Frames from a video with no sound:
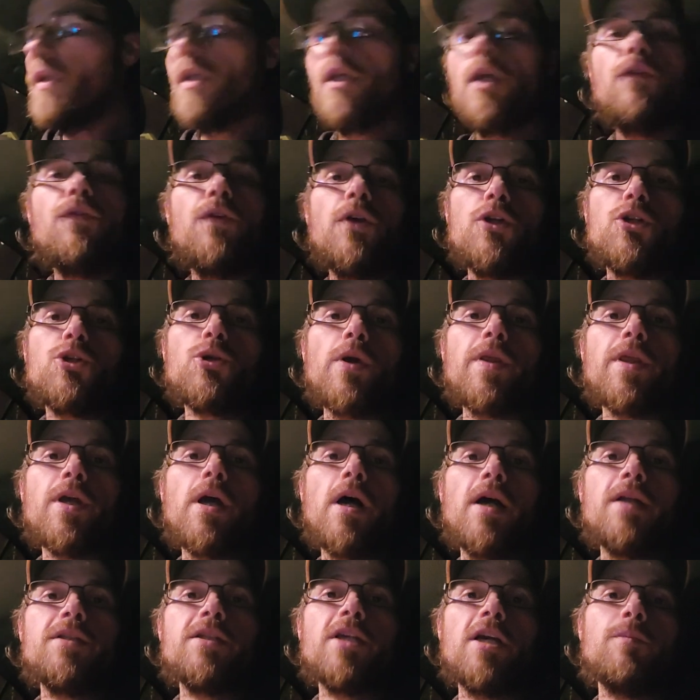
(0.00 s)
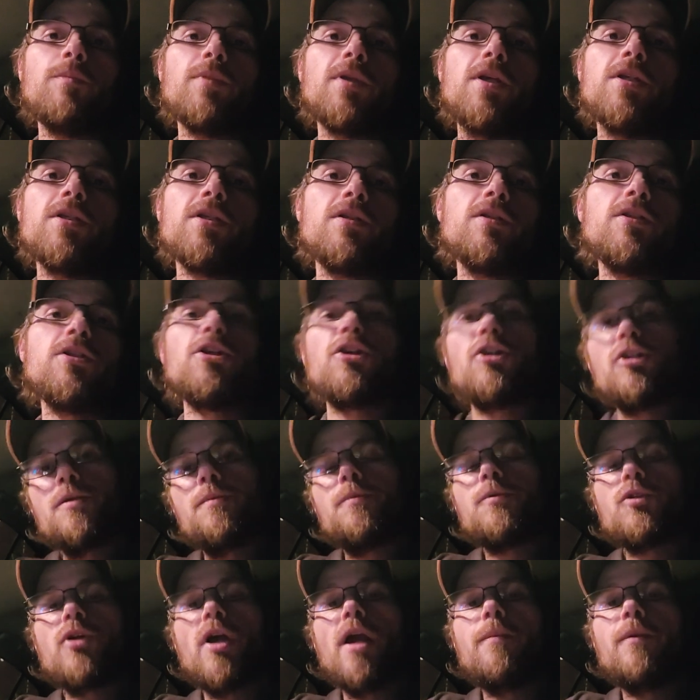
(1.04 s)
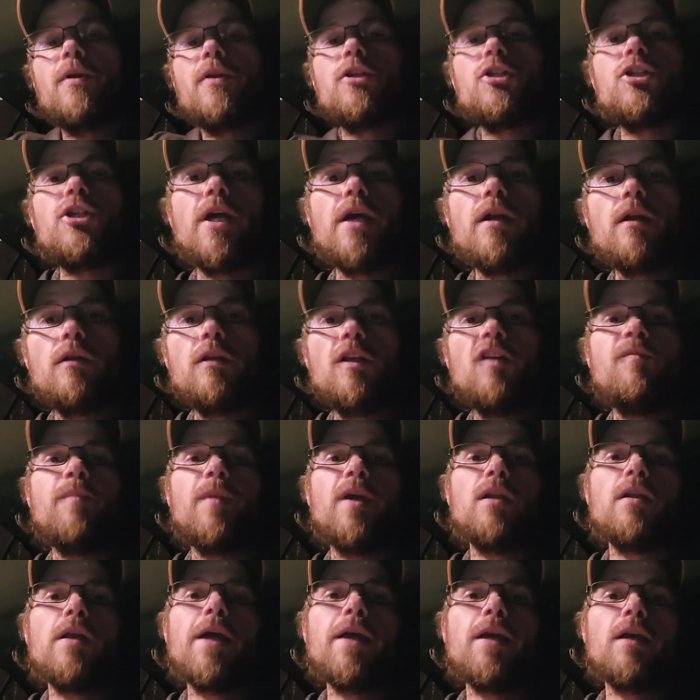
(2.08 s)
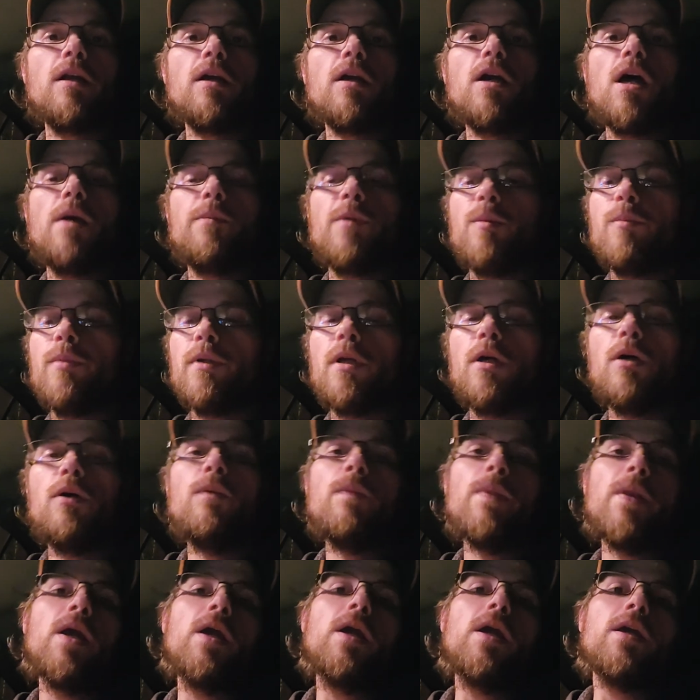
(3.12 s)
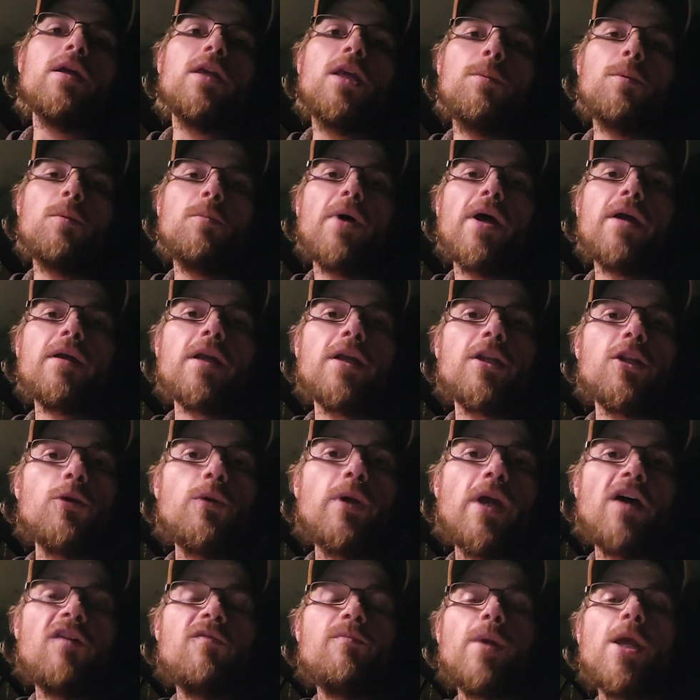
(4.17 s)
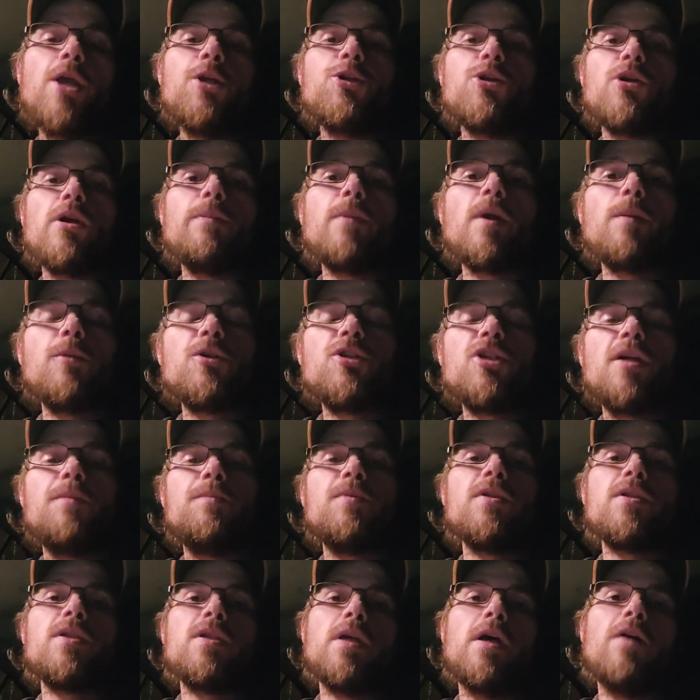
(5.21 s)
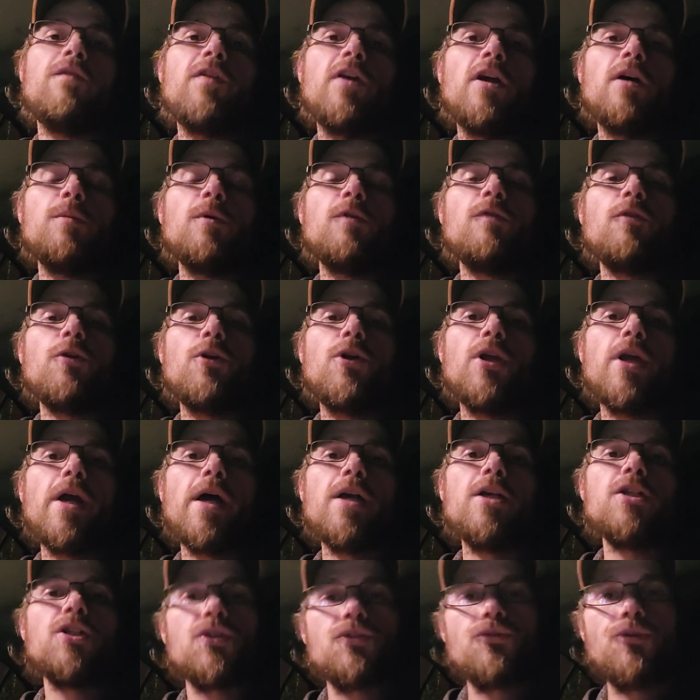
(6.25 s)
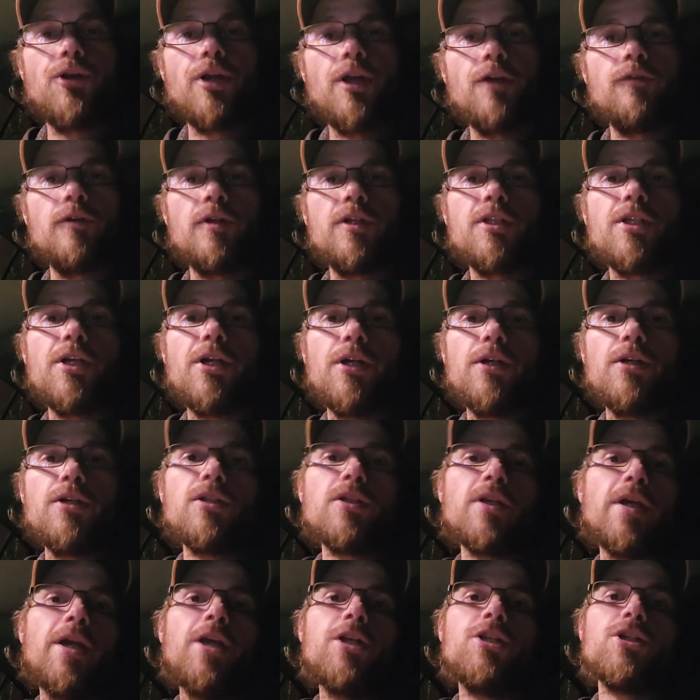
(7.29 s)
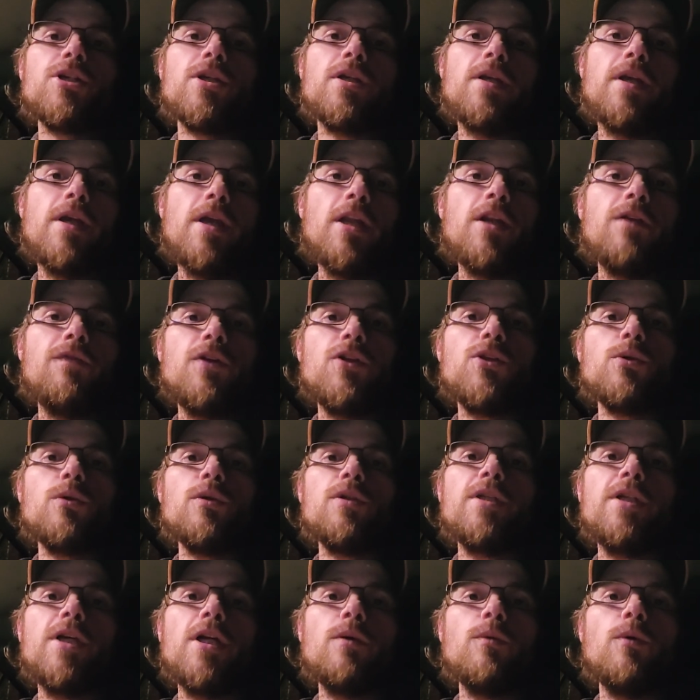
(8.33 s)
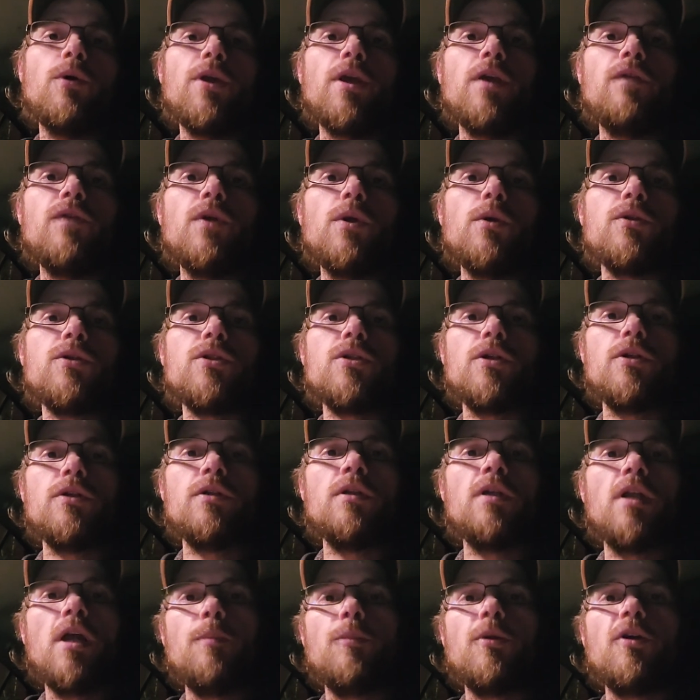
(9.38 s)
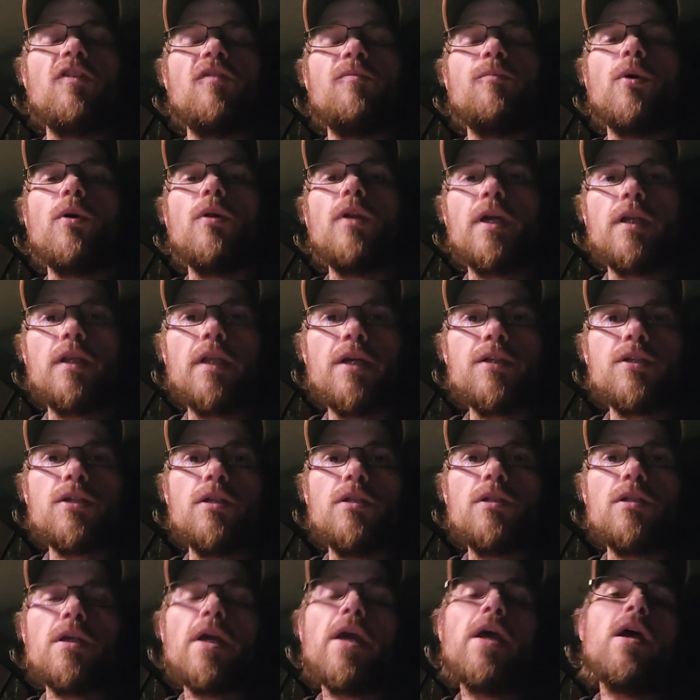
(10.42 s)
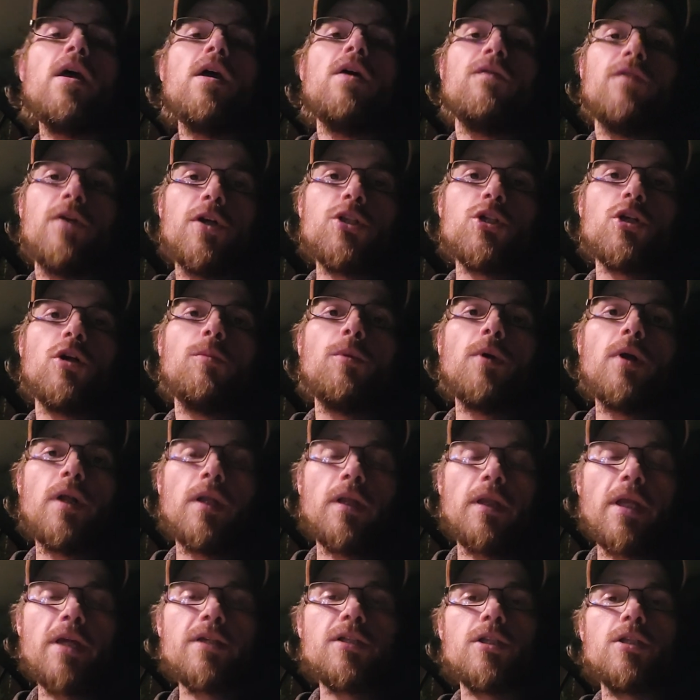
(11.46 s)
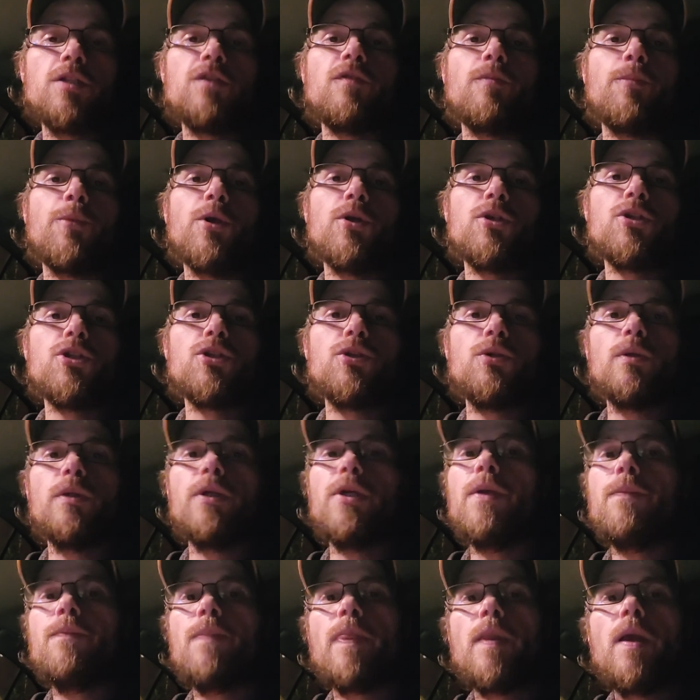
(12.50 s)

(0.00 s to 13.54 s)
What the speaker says: If you enjoy the content, please consider subscribing to the channel. Leave me a like and a comment below. Keep in mind, I do have Patreon memberships available for you guys, 3 different tiers. Each individual tier will give you a certain number of bowling lessons, virtual bowling lessons from yours truly.